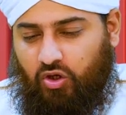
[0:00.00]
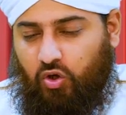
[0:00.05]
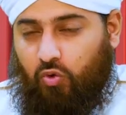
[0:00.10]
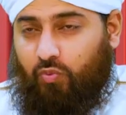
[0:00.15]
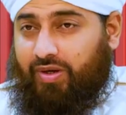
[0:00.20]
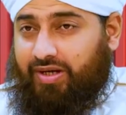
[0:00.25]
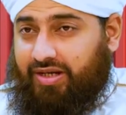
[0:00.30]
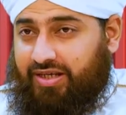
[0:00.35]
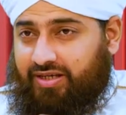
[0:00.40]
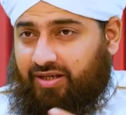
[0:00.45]

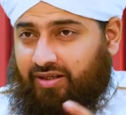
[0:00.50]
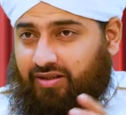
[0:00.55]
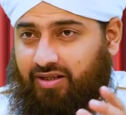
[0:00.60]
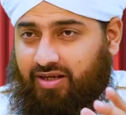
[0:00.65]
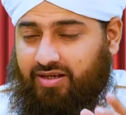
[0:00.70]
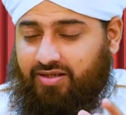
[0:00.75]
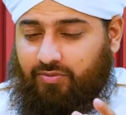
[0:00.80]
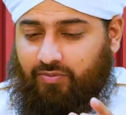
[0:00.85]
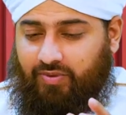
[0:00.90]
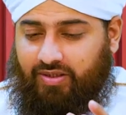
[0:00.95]
When He
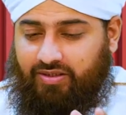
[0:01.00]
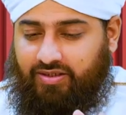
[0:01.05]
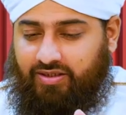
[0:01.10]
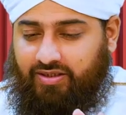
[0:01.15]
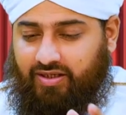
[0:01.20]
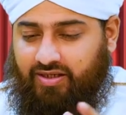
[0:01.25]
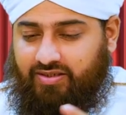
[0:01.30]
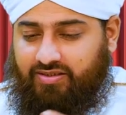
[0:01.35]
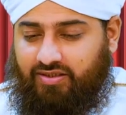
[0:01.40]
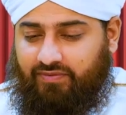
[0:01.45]
Allah, when He
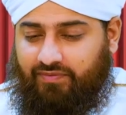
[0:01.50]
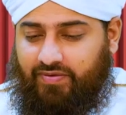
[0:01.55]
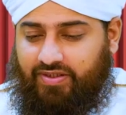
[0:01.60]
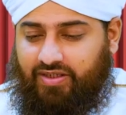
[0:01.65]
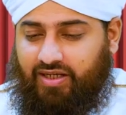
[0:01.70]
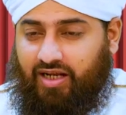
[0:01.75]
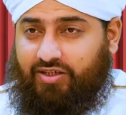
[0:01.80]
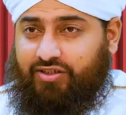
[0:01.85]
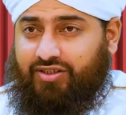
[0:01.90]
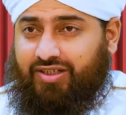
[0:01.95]
Azza wa
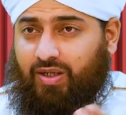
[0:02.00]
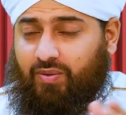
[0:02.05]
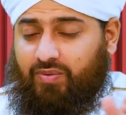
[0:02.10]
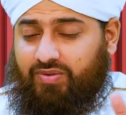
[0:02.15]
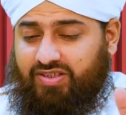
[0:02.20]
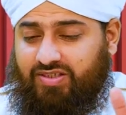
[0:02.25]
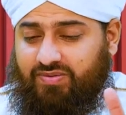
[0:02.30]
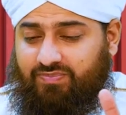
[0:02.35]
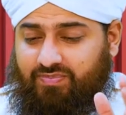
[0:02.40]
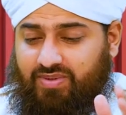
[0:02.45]
Jalla
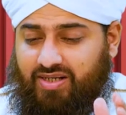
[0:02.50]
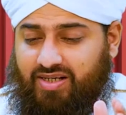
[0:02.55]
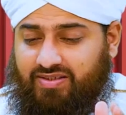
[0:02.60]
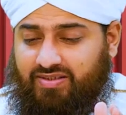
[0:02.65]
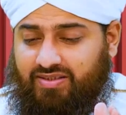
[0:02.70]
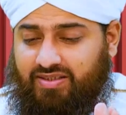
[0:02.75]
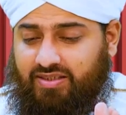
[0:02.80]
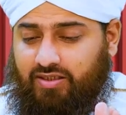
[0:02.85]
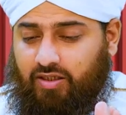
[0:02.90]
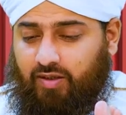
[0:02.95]
showers His
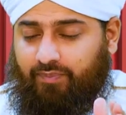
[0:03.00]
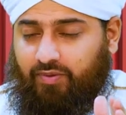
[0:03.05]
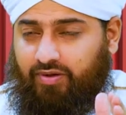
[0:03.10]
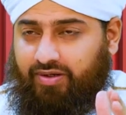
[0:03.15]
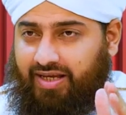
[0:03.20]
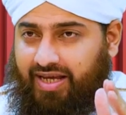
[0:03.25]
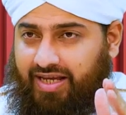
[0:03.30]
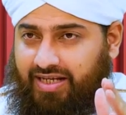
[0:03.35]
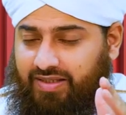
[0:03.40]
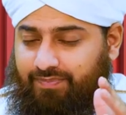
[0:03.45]
mercy upon
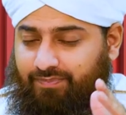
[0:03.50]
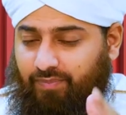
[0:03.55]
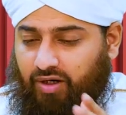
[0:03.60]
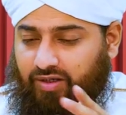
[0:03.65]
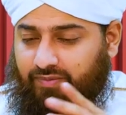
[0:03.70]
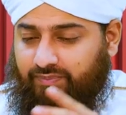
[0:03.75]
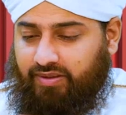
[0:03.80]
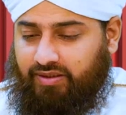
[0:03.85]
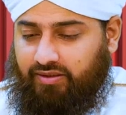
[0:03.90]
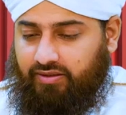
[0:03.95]
any
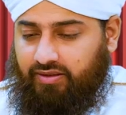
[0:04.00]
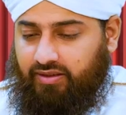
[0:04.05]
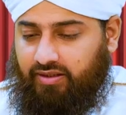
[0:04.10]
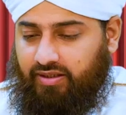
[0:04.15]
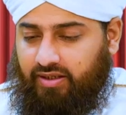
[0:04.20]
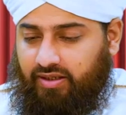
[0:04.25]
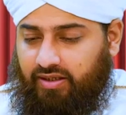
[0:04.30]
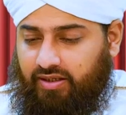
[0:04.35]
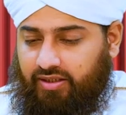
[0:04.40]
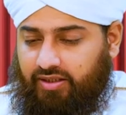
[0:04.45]
bondman,
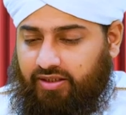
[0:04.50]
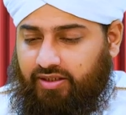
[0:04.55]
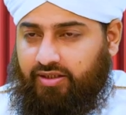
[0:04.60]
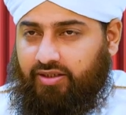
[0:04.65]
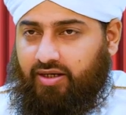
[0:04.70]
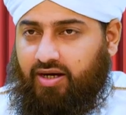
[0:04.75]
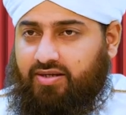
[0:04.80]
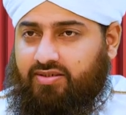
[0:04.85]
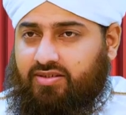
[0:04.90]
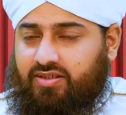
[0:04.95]
He
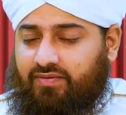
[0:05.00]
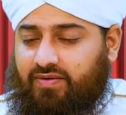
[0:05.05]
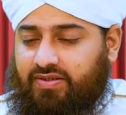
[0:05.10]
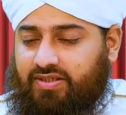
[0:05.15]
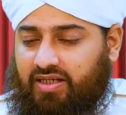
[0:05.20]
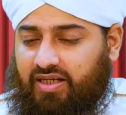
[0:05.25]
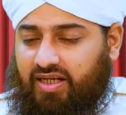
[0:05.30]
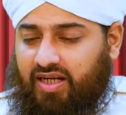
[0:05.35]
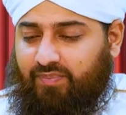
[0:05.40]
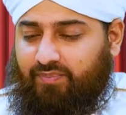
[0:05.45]
Azza wa
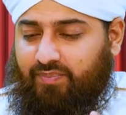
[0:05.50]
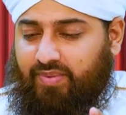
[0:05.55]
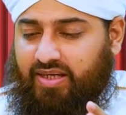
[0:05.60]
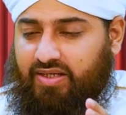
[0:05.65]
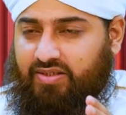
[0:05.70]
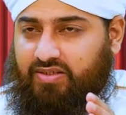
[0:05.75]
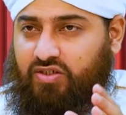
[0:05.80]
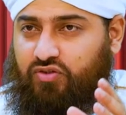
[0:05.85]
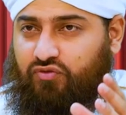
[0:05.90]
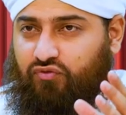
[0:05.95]
Jalla
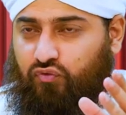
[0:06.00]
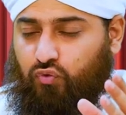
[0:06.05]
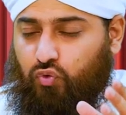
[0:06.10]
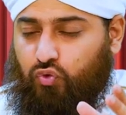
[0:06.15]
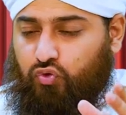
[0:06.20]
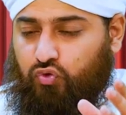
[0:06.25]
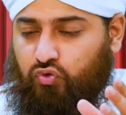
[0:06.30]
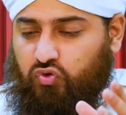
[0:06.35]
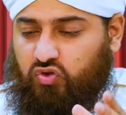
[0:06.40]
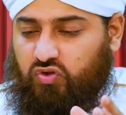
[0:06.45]
makes His
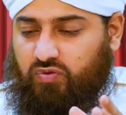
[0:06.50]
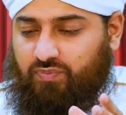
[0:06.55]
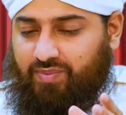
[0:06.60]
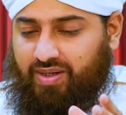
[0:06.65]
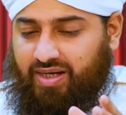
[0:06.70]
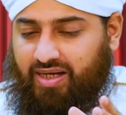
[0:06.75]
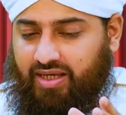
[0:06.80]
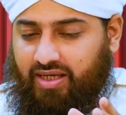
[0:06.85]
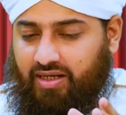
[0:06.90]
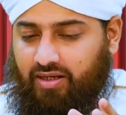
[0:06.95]
fortune
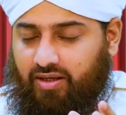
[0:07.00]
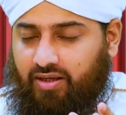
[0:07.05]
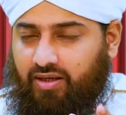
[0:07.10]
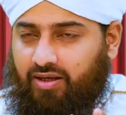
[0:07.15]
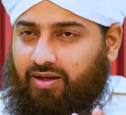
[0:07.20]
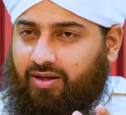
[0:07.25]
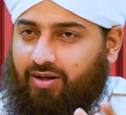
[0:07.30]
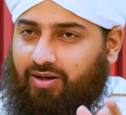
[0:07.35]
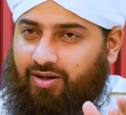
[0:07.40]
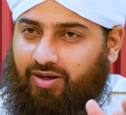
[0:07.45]
smile
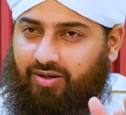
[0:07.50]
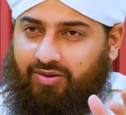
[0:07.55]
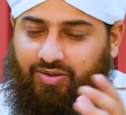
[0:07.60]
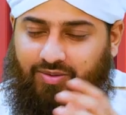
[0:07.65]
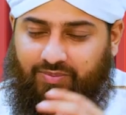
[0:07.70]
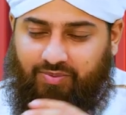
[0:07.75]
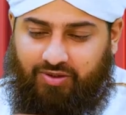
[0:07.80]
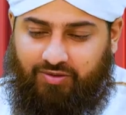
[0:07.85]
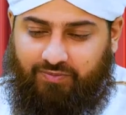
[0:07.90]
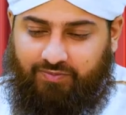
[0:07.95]
on the
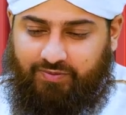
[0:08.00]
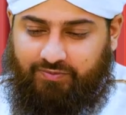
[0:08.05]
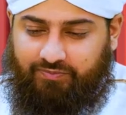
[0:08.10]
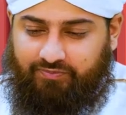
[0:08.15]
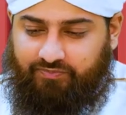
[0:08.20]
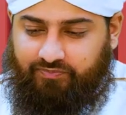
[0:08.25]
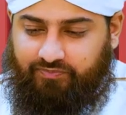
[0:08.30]
bondman.